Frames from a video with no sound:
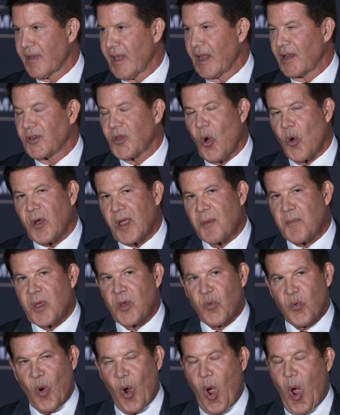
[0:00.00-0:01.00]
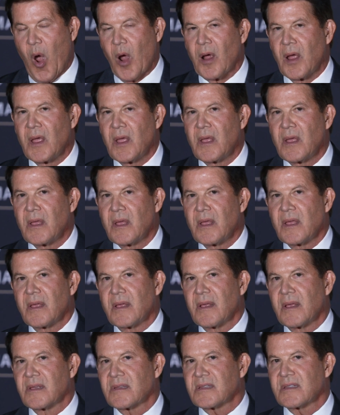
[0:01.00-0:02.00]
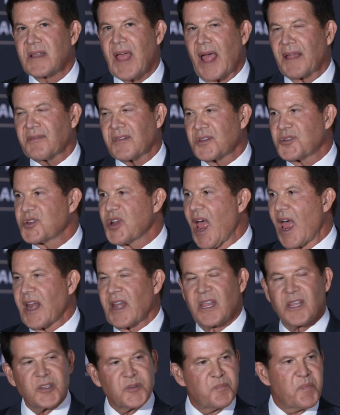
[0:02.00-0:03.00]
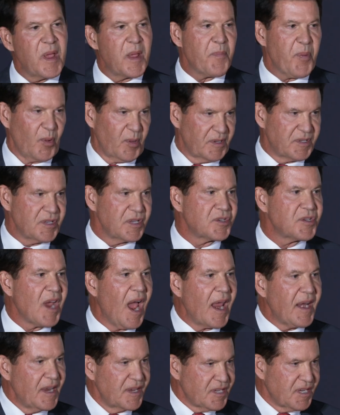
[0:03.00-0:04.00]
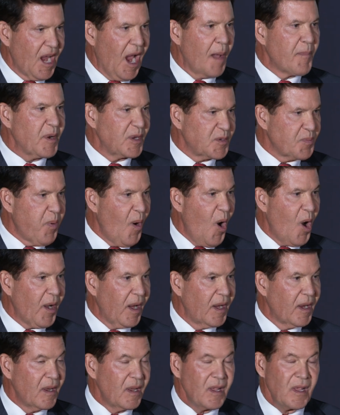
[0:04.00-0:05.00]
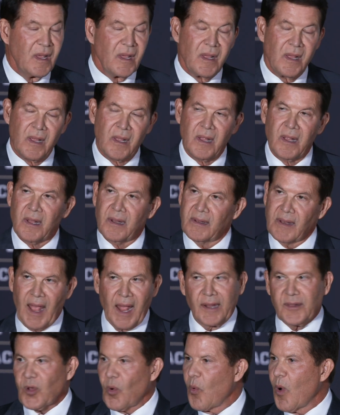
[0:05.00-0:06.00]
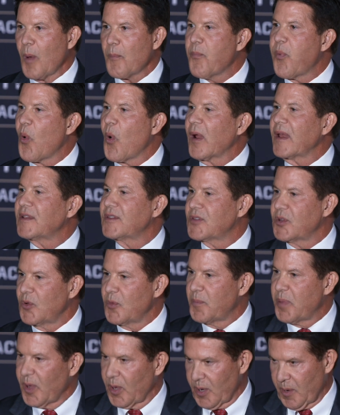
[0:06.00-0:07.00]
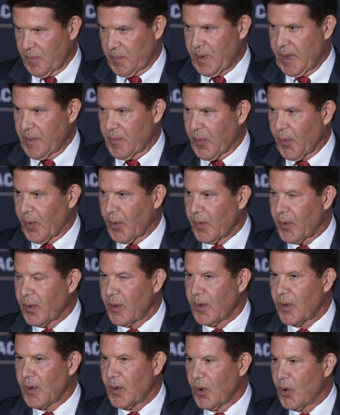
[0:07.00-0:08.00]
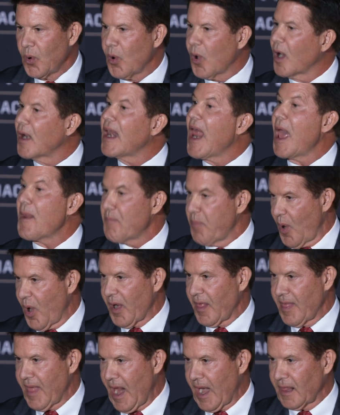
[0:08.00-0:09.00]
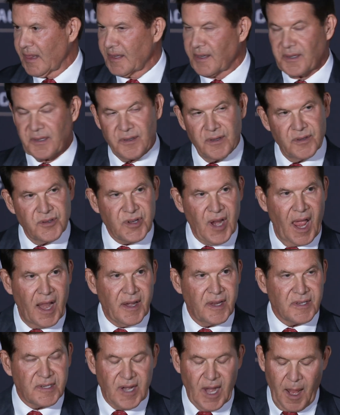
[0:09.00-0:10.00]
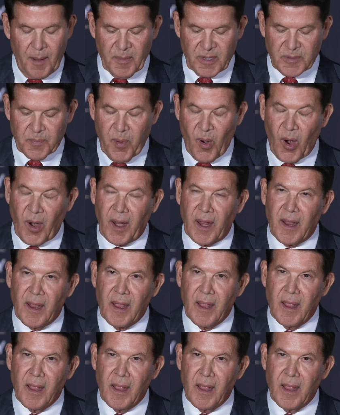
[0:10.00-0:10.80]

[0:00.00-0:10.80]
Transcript: And don't get me wrong, it's not the Chinese people, it's the Chinese Communist Party, not the 1.2 billion people who are not part of that elite Chinese Communist Party.